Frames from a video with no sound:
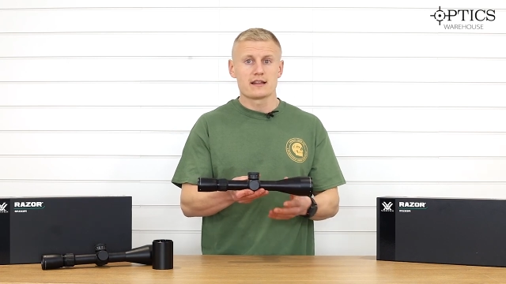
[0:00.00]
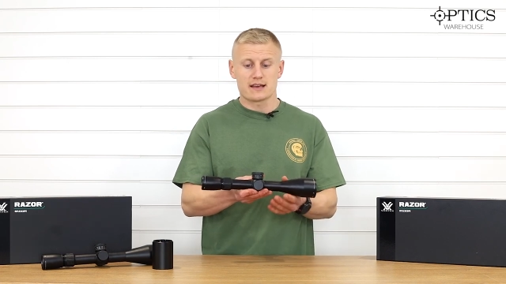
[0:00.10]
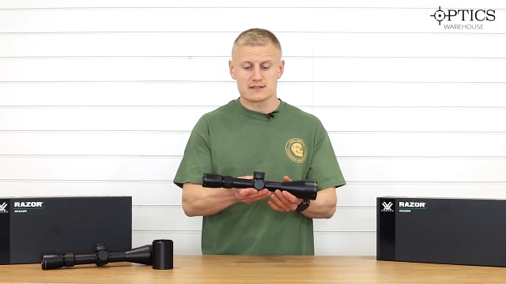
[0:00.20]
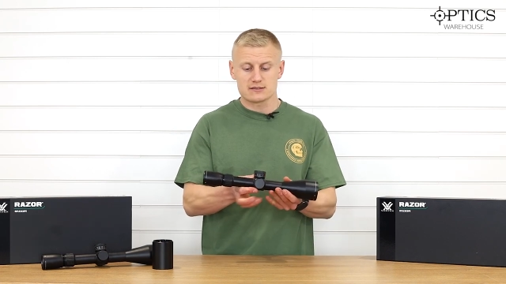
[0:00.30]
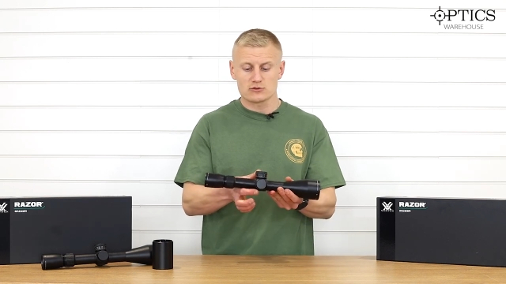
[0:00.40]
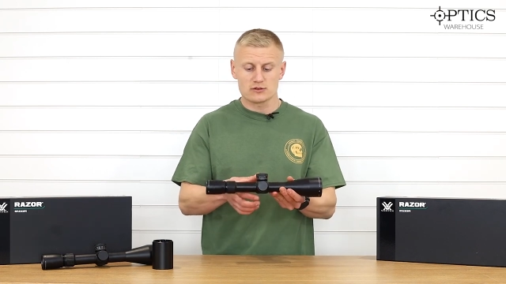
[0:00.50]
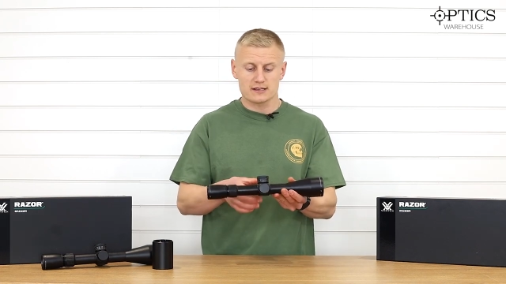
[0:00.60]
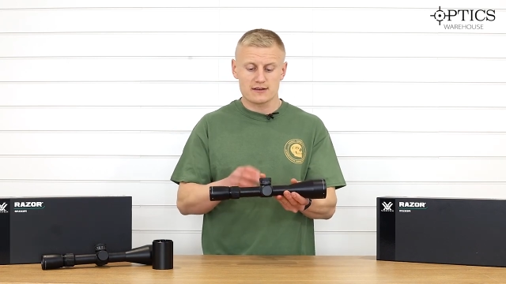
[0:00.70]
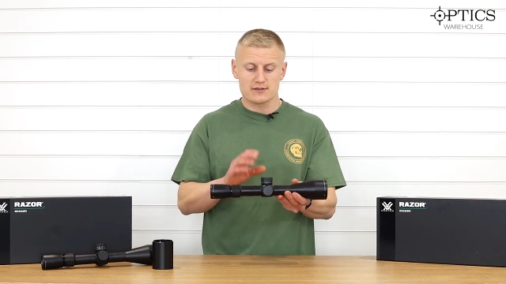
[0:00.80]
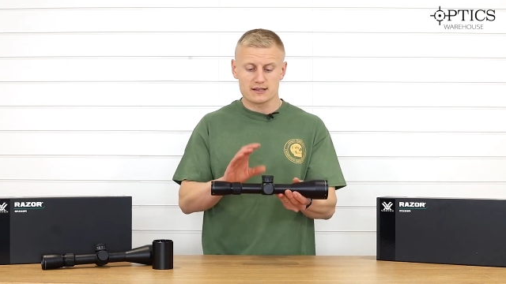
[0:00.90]
They sort
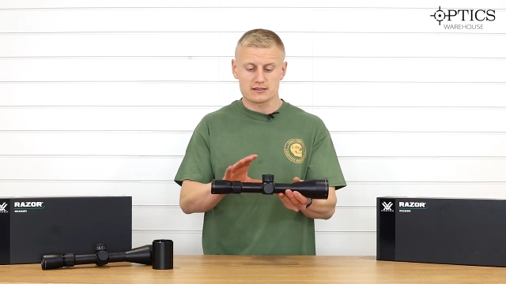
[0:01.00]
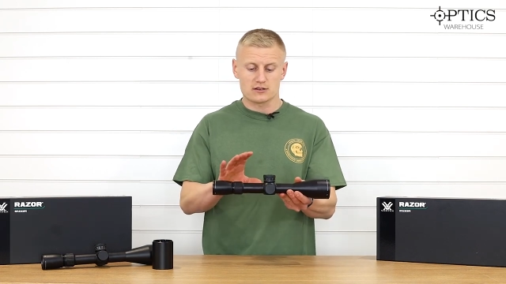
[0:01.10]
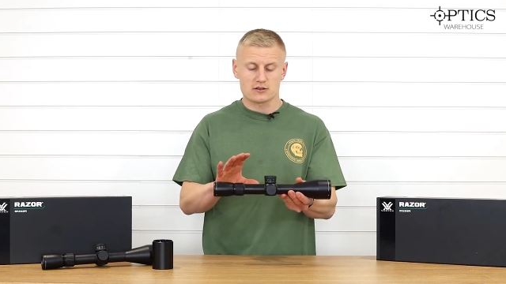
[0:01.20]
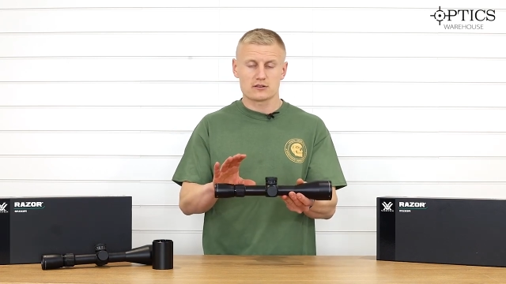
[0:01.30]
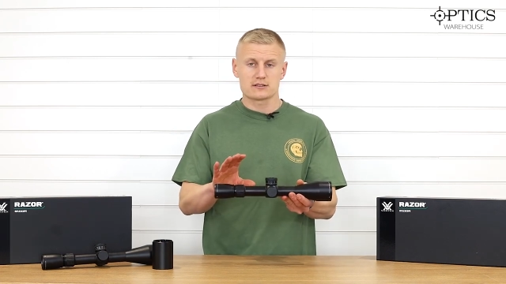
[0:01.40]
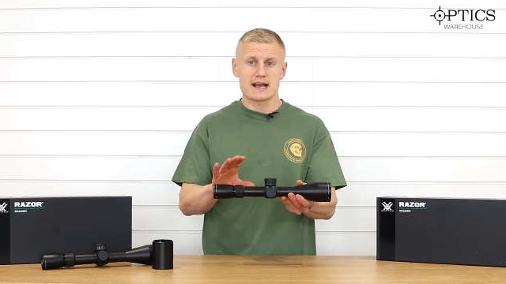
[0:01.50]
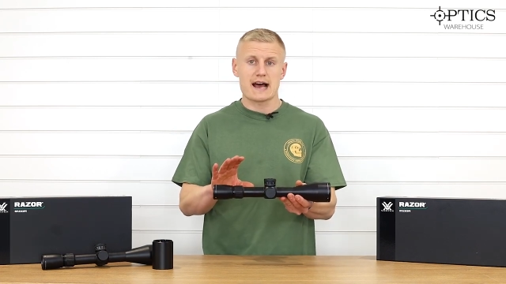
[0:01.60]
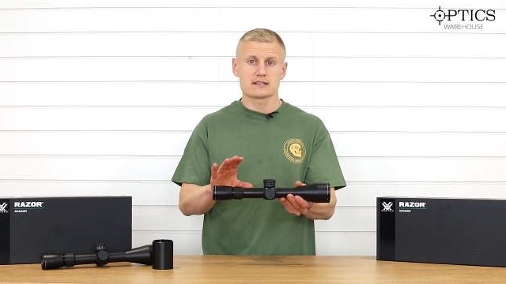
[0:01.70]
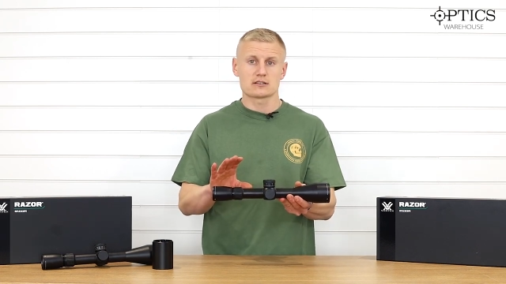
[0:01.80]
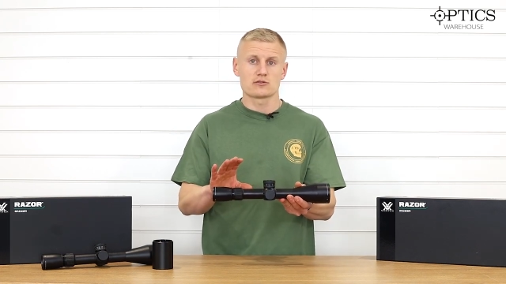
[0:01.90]
of given this a
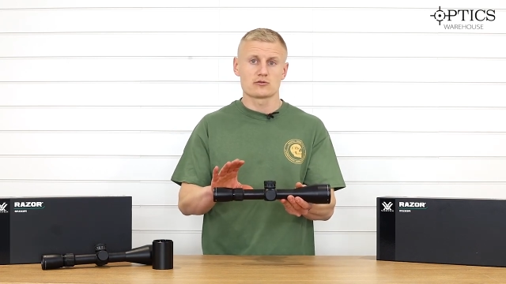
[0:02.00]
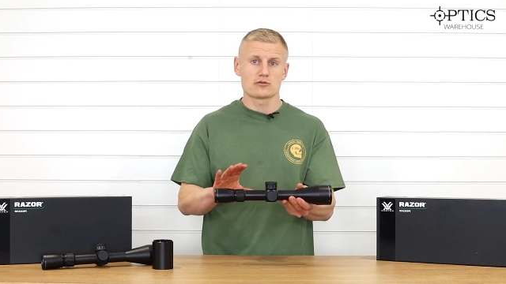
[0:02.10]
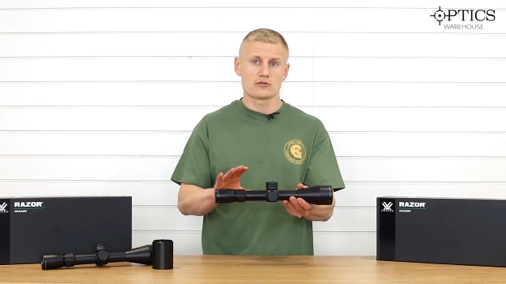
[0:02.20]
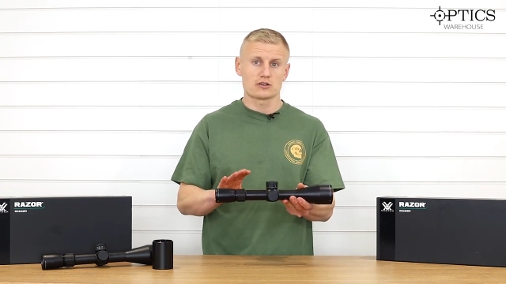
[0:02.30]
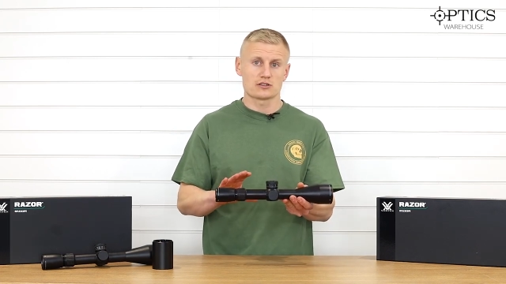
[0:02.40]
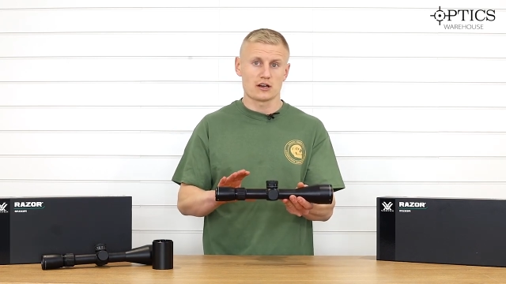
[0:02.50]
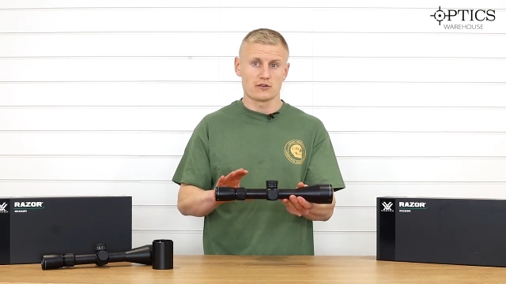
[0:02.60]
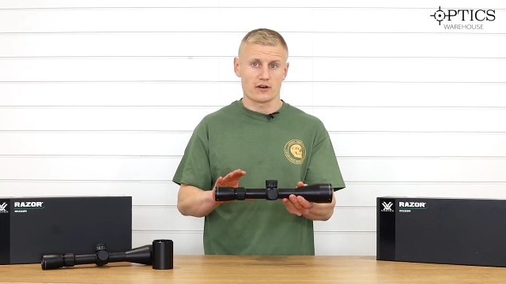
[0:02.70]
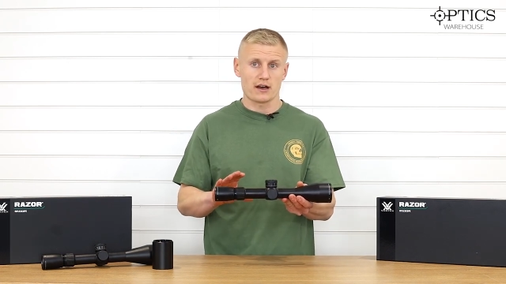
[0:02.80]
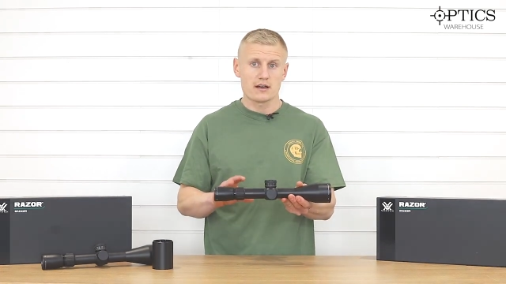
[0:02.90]
tactical
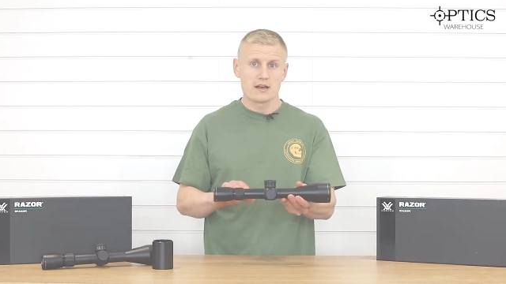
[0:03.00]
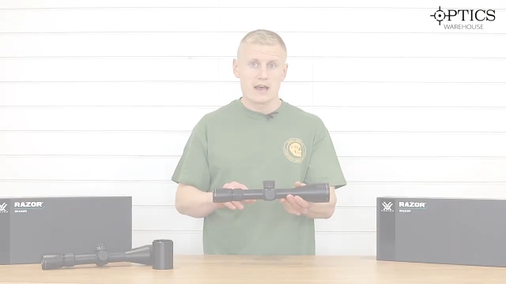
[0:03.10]
crossover,